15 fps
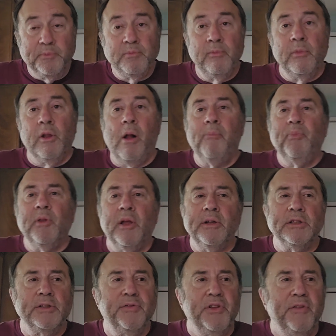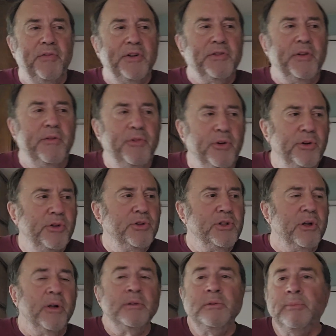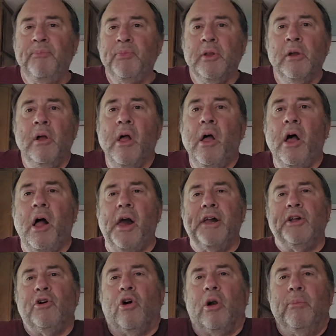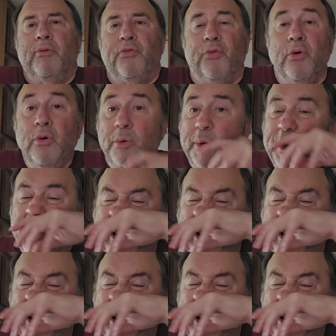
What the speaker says: if you're using a high carb fruit